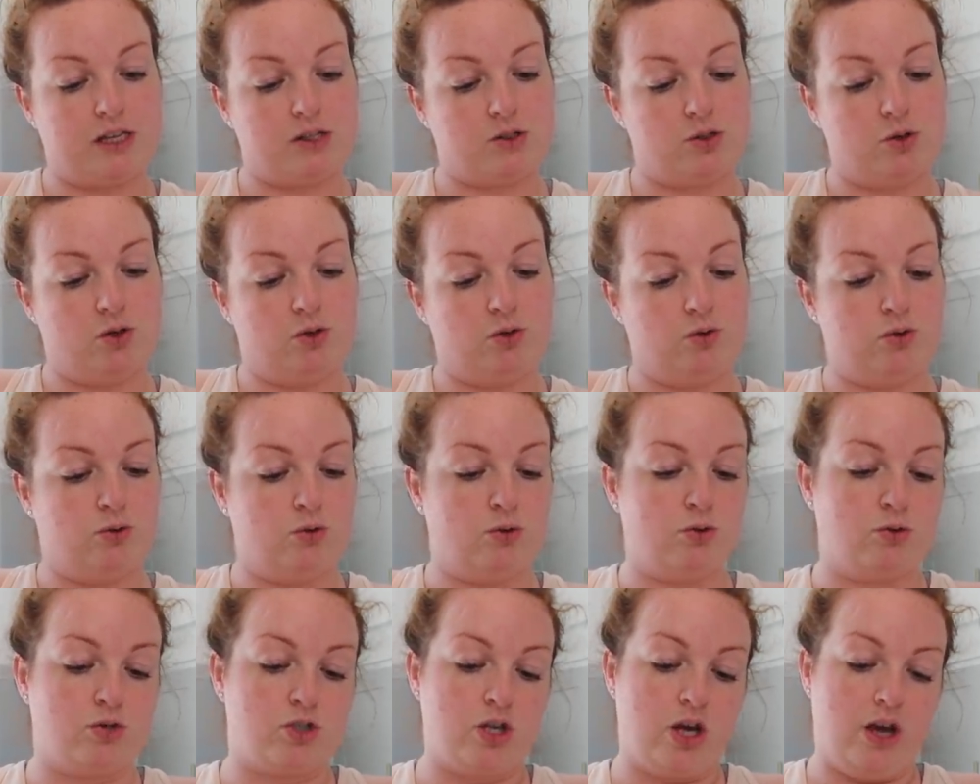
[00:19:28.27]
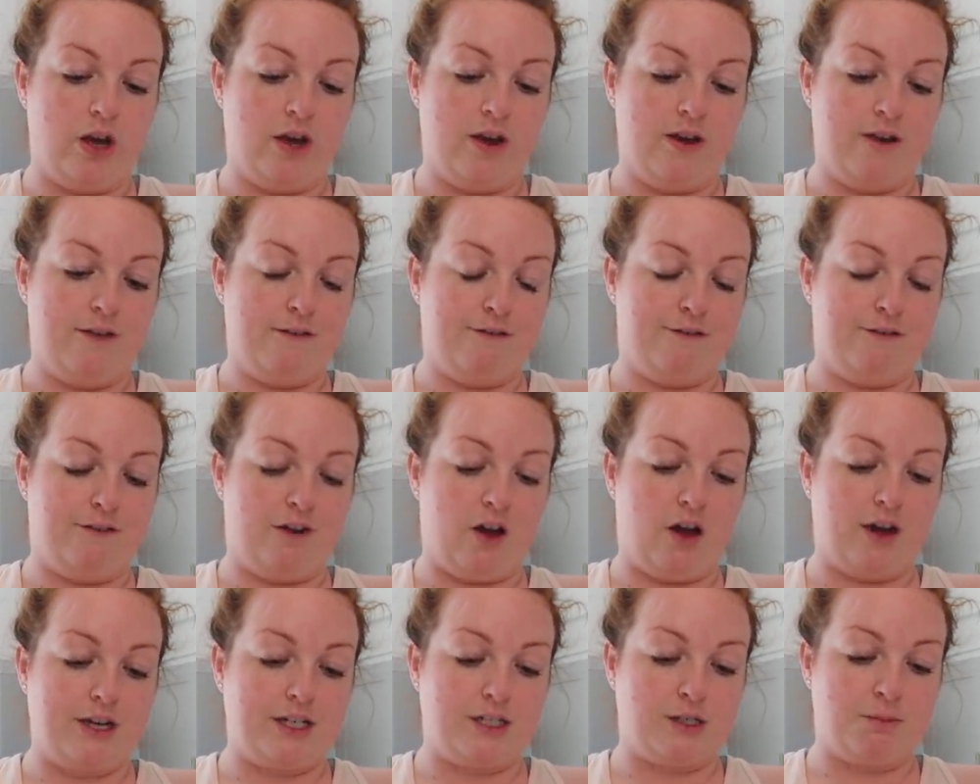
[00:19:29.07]
It's called
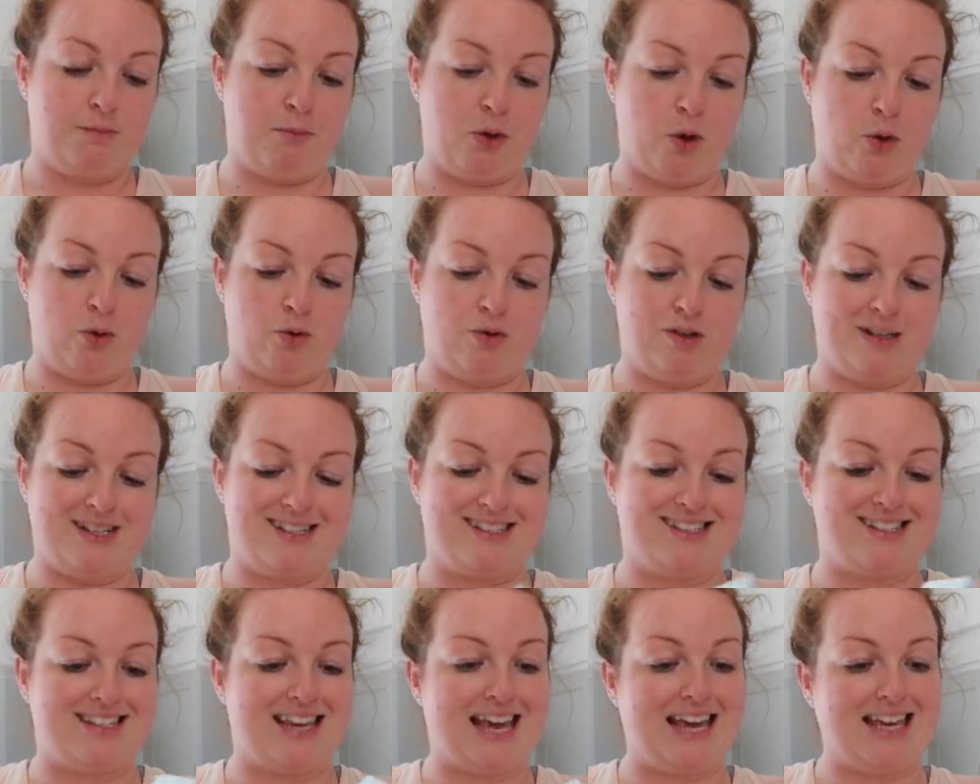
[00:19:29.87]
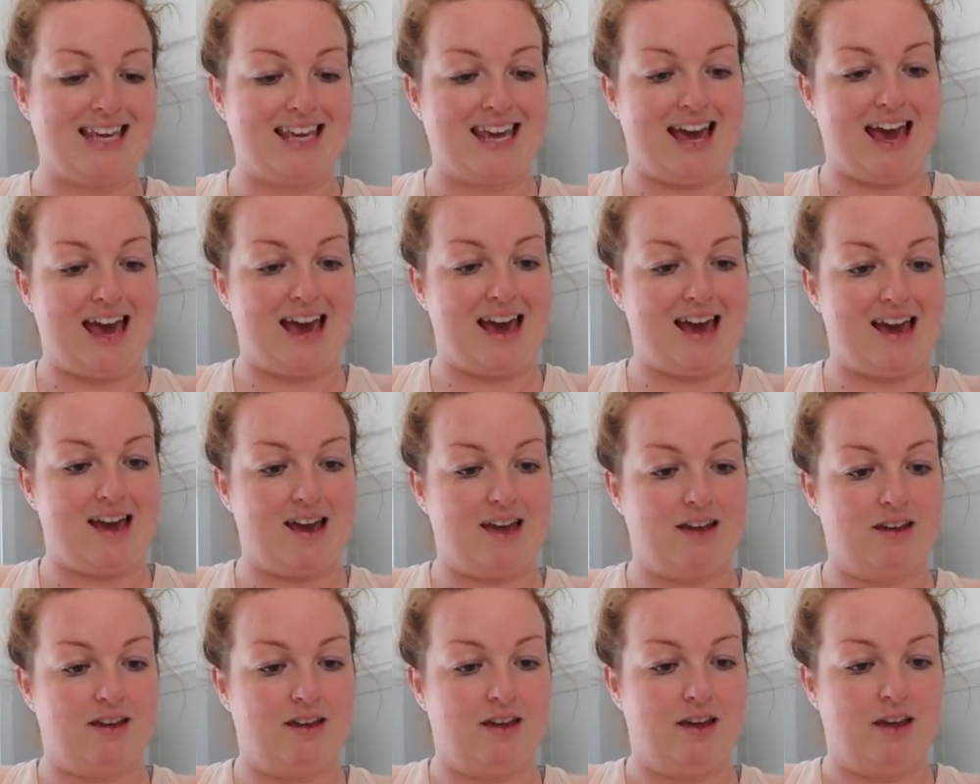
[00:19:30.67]
Flight Mode
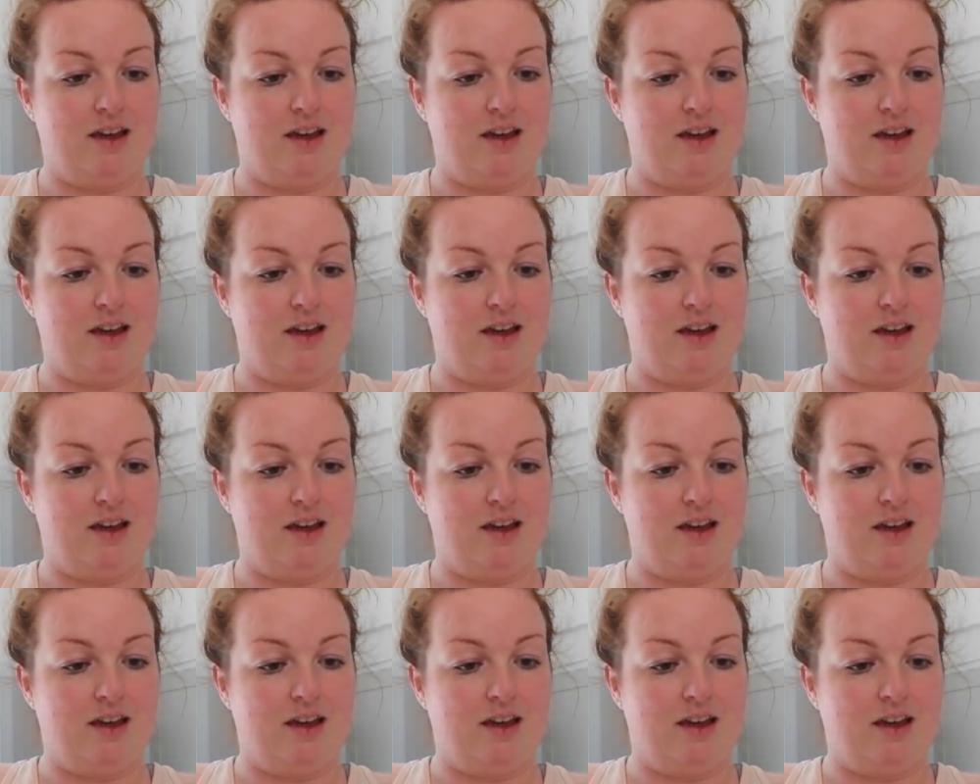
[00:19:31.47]
Skincare.